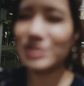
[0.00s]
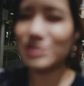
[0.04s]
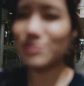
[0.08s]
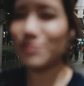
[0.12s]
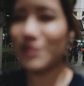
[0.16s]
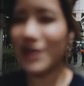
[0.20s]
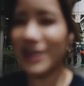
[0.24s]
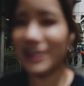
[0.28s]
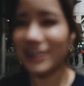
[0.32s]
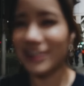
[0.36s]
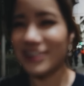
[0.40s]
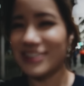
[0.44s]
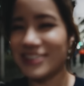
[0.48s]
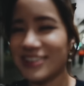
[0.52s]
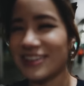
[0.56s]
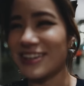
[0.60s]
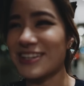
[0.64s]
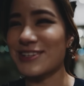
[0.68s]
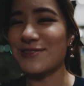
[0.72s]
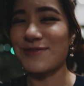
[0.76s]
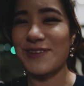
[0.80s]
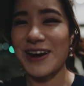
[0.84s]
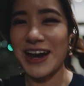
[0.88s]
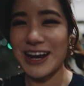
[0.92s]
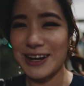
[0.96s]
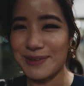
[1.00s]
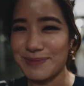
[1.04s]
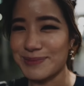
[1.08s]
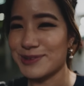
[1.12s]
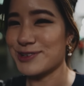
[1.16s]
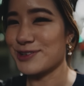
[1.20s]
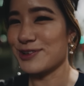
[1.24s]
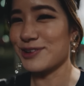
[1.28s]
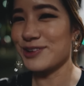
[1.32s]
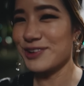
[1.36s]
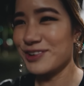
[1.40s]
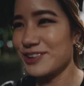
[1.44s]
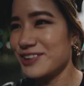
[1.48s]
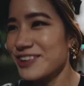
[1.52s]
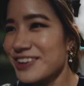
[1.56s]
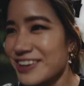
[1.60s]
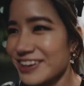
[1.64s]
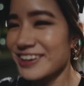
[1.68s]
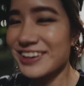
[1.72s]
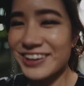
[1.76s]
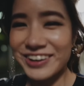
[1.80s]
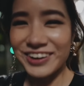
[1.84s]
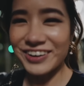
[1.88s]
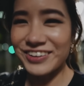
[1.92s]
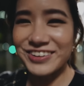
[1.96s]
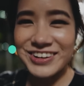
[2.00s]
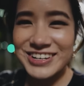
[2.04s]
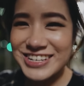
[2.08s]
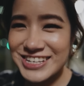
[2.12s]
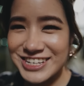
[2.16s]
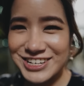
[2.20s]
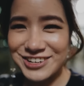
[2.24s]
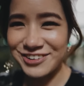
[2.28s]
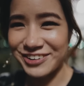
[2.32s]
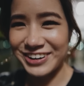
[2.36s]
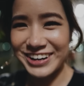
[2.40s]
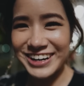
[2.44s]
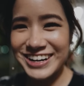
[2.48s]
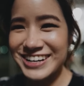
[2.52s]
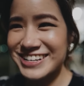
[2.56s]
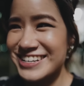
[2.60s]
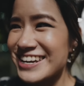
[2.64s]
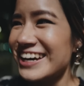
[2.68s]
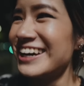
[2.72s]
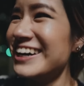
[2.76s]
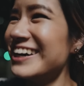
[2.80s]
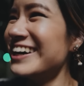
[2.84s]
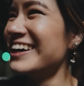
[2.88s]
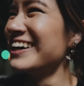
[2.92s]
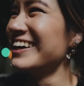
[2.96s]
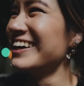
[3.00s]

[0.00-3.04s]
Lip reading: I just ran into this random dude on the street.